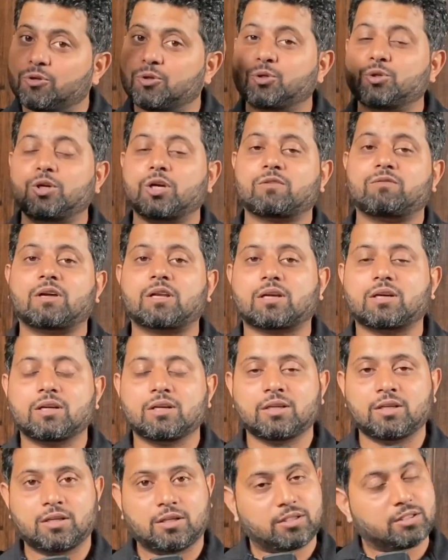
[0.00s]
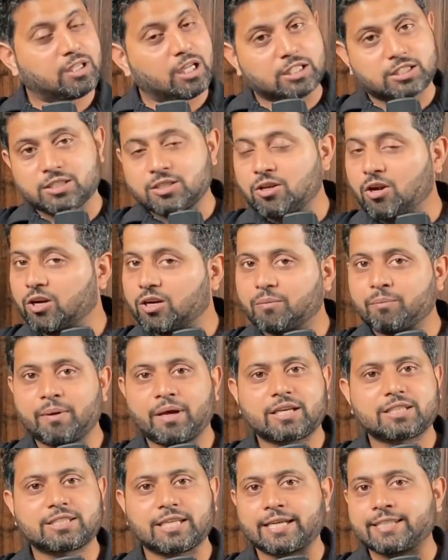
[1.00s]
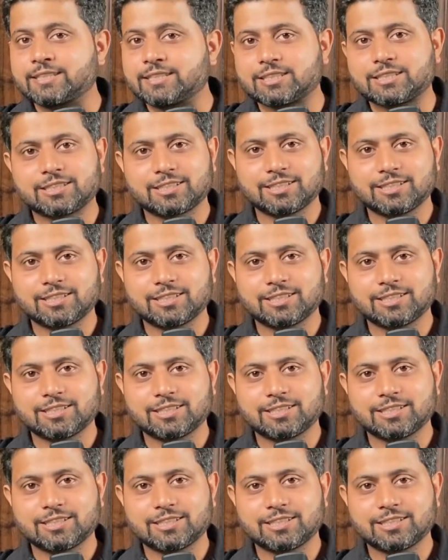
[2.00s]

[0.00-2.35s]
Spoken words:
to do your work. Does not make sense.